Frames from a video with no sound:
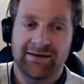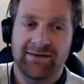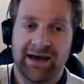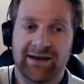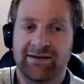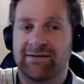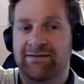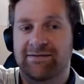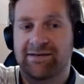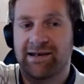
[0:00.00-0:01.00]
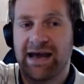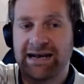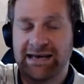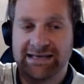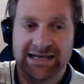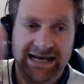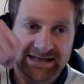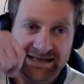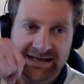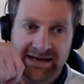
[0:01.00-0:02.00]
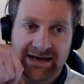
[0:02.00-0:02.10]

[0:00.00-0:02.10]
then the light gets lensed.